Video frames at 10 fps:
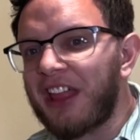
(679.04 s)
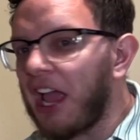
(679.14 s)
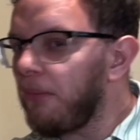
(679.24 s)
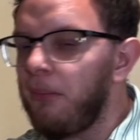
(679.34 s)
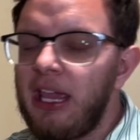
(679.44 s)

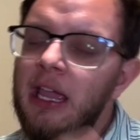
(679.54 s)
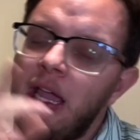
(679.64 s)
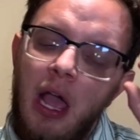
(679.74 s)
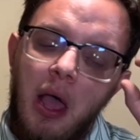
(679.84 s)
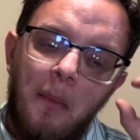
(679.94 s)
like me,
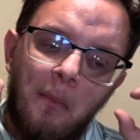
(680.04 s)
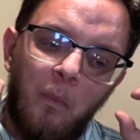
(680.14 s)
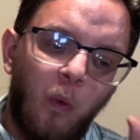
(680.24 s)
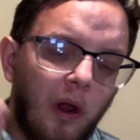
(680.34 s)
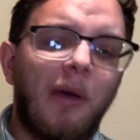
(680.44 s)

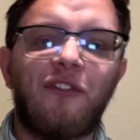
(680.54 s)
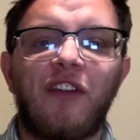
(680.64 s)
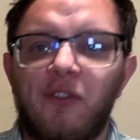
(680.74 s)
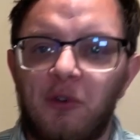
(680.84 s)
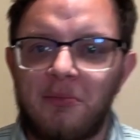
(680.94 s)
one of my
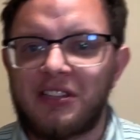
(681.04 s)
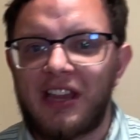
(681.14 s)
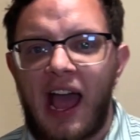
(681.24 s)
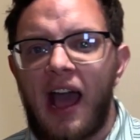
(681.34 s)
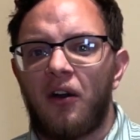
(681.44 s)
favorite rooms in the
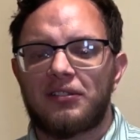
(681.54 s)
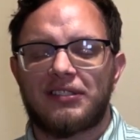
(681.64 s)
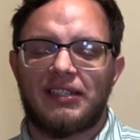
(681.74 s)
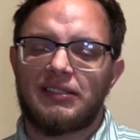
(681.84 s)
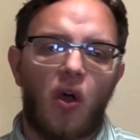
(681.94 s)
house
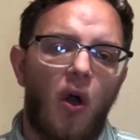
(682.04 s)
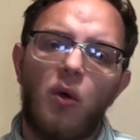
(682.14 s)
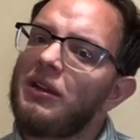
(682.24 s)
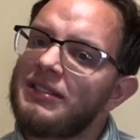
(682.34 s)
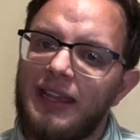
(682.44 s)
is
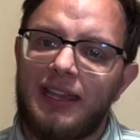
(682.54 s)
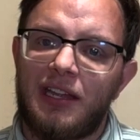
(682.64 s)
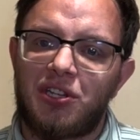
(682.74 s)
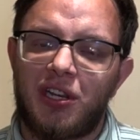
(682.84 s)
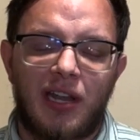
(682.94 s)
always the
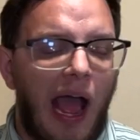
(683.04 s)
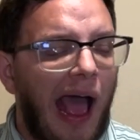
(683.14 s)
kitchen.